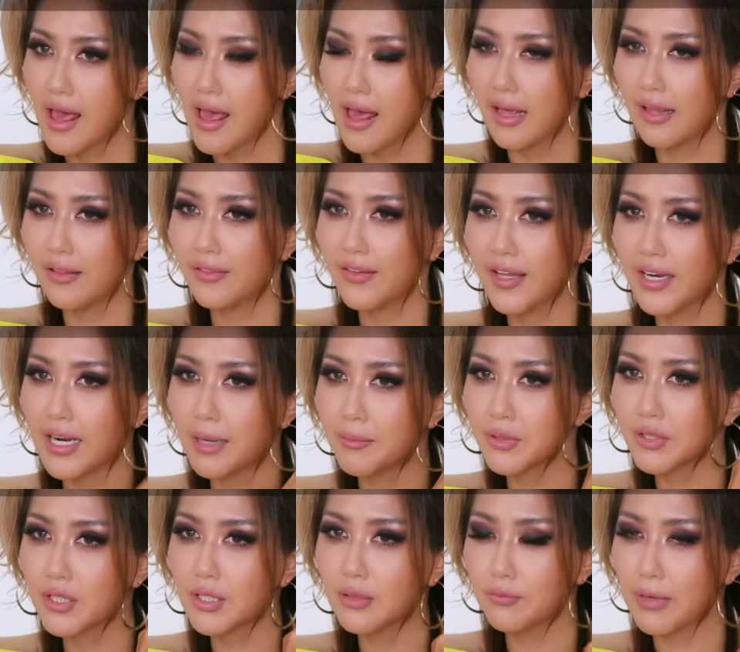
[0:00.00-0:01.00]
and then I'm
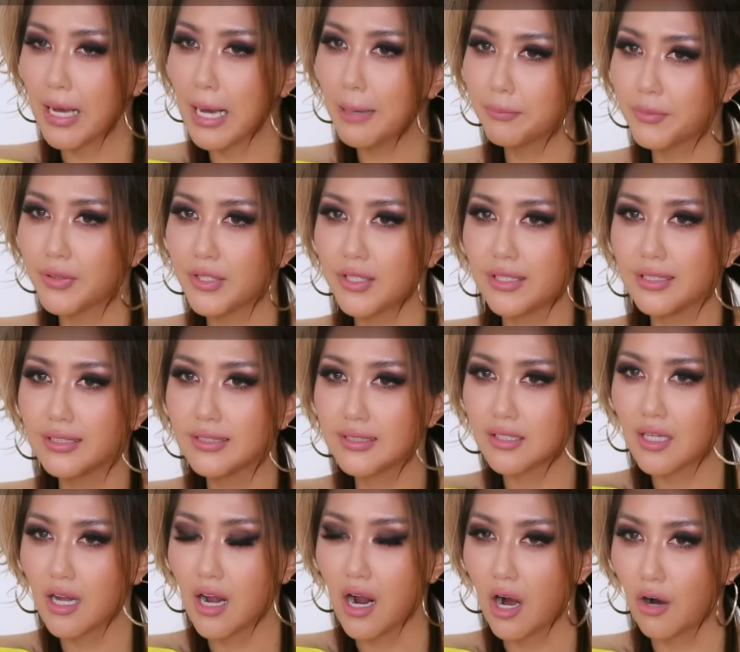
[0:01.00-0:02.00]
gonna wrap this
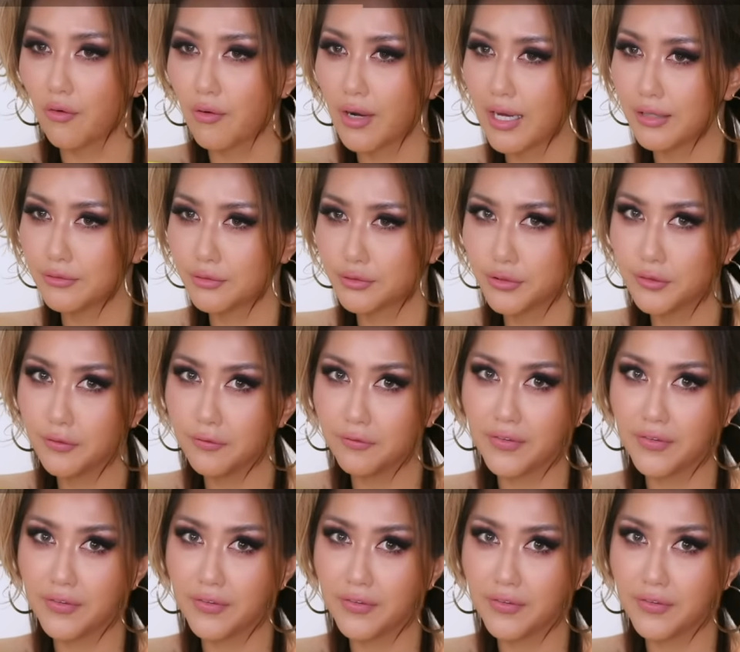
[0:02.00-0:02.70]
around 2